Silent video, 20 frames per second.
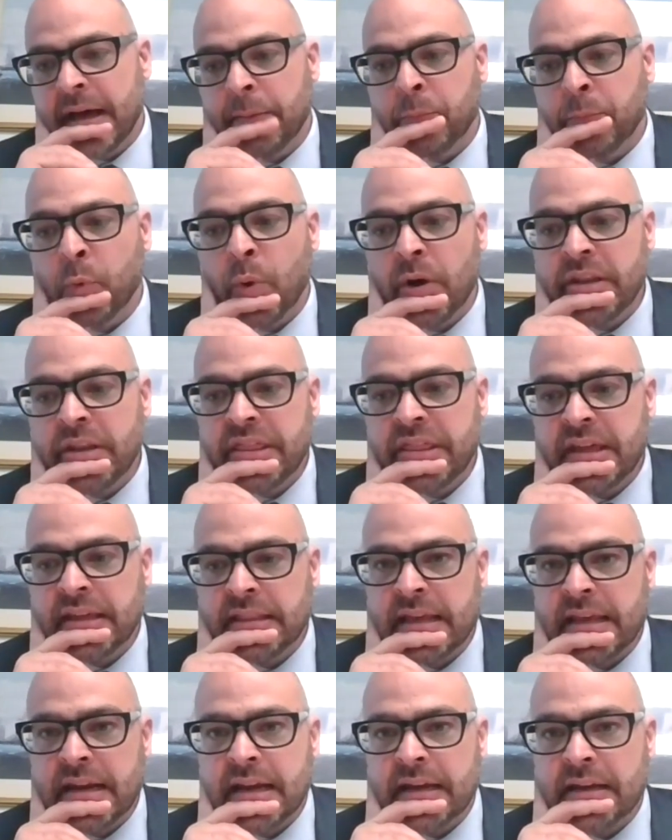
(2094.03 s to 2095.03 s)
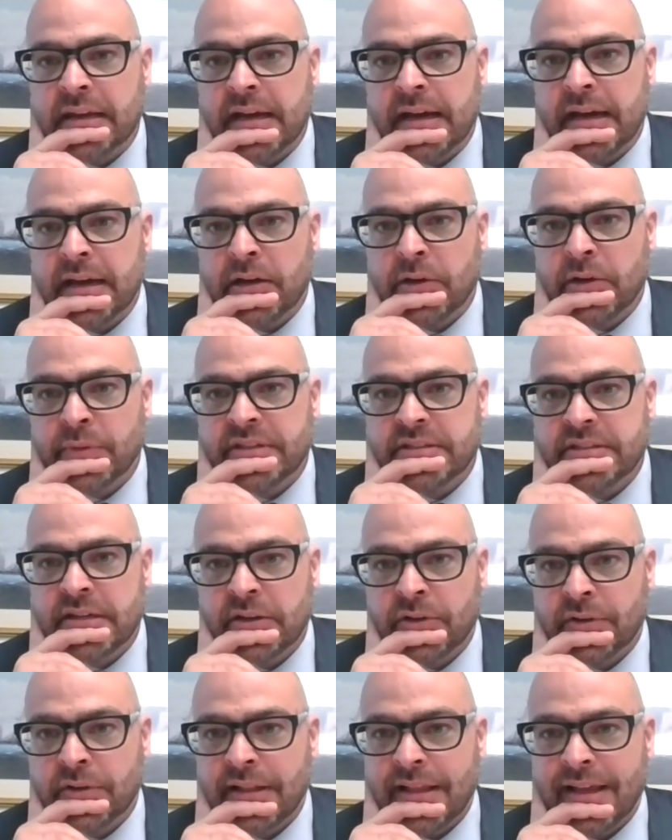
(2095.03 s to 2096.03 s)
One thing that I always
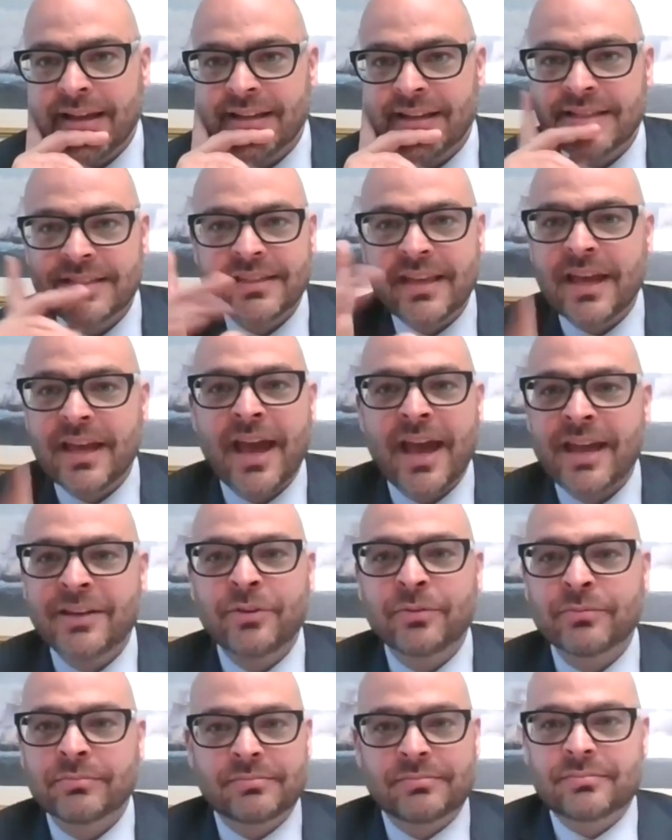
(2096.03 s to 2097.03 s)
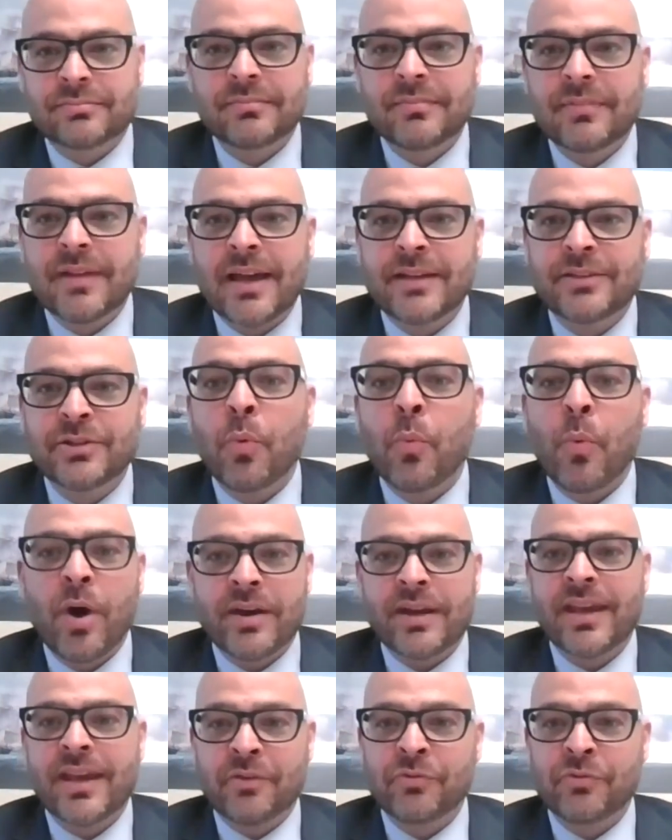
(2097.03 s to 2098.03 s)
tell clients is I don't want
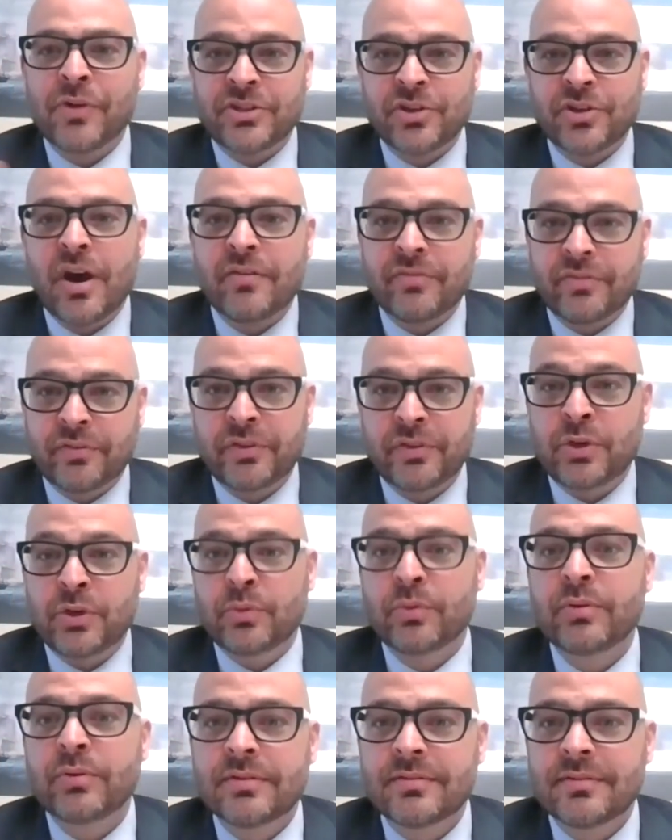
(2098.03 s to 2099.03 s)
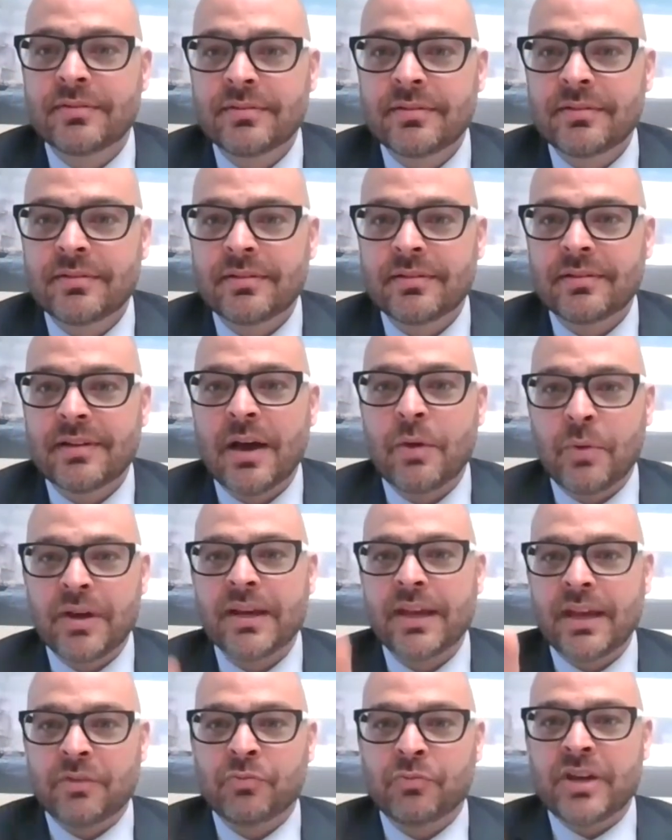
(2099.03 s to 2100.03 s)
to get rich off of you. I want to
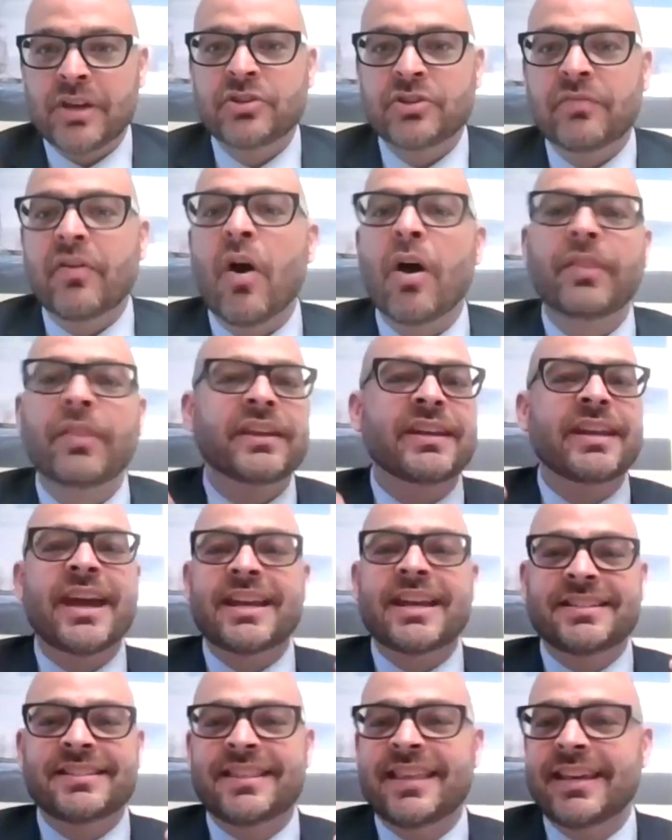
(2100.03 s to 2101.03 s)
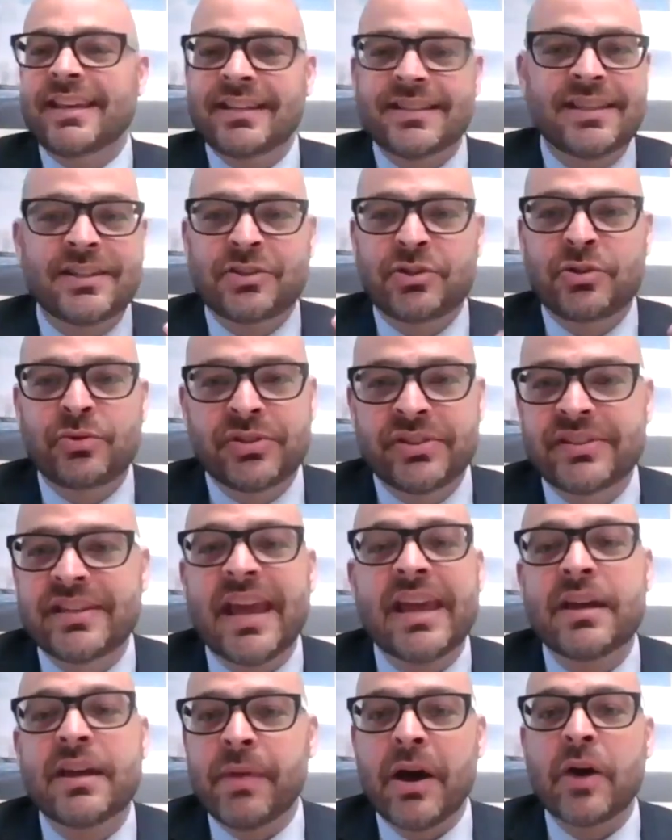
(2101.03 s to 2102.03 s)
get rich of all the nice things that you
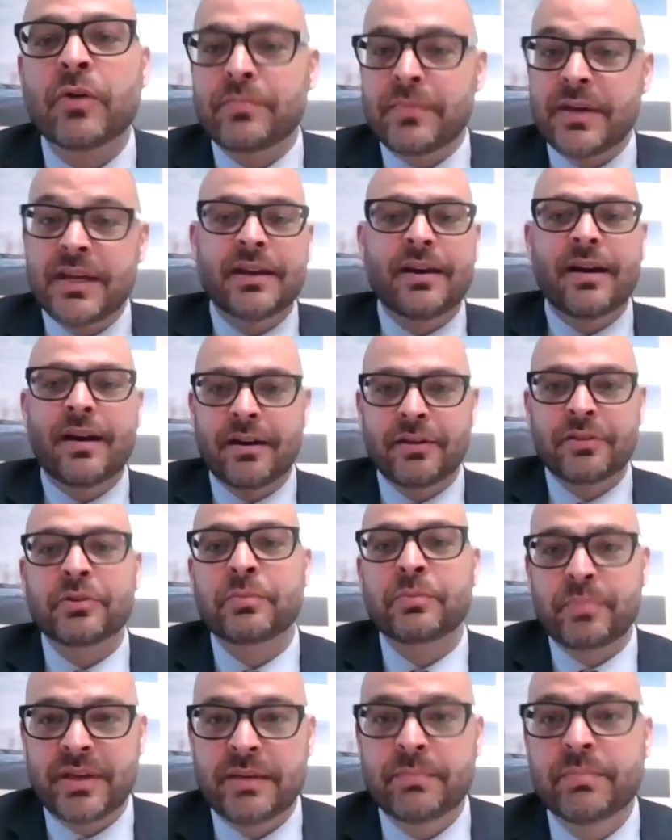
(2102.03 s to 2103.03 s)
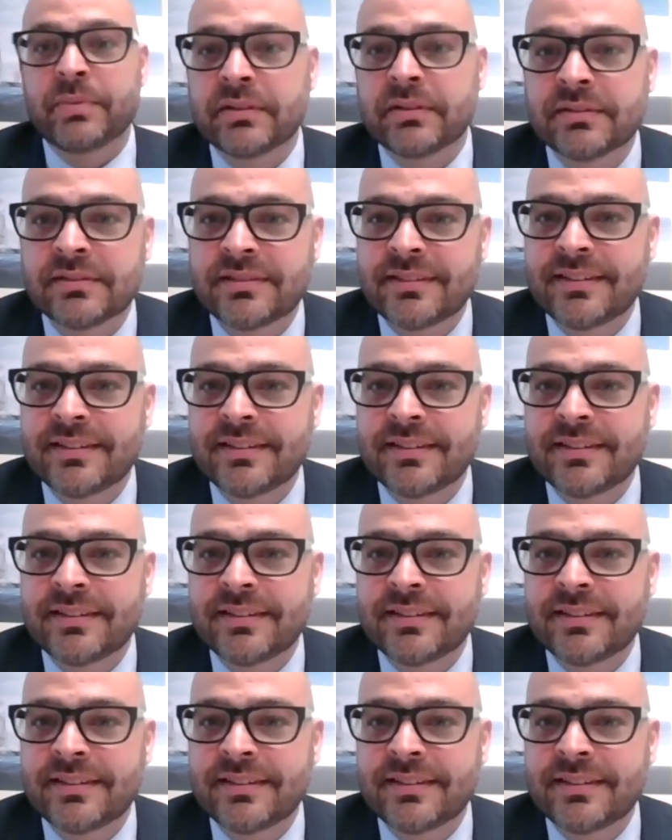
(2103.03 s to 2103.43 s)
say about me to other people.